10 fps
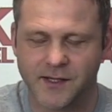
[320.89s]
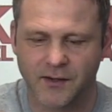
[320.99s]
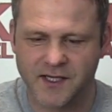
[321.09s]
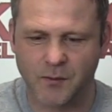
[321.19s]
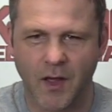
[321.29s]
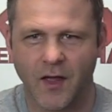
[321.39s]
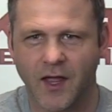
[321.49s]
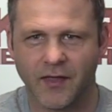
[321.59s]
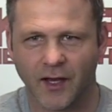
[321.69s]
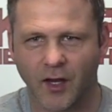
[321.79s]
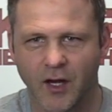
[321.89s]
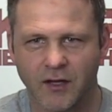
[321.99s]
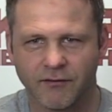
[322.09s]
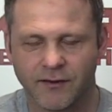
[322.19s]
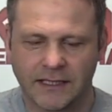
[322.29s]
So this is where they're kind
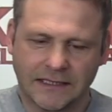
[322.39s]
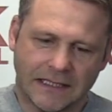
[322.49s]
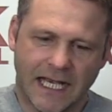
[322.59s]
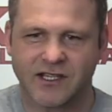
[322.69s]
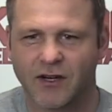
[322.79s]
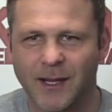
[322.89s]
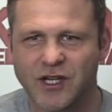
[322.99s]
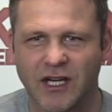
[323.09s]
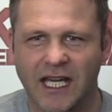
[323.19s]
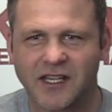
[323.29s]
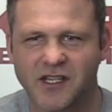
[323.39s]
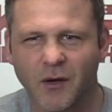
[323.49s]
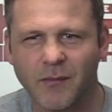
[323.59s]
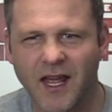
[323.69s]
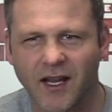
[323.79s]
of, it's a bit tricky, because you don't
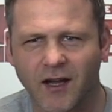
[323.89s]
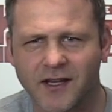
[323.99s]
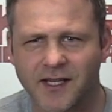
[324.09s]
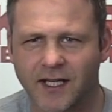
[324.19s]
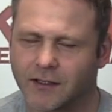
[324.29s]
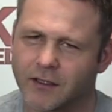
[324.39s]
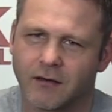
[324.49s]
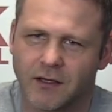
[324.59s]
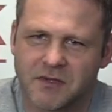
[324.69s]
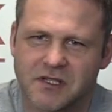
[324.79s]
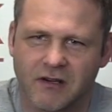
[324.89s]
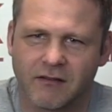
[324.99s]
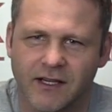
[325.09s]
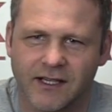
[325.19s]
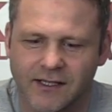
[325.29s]
want to be that guy saying, oh, I'm
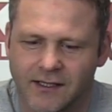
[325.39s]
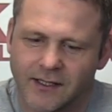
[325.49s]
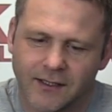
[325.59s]
sorry,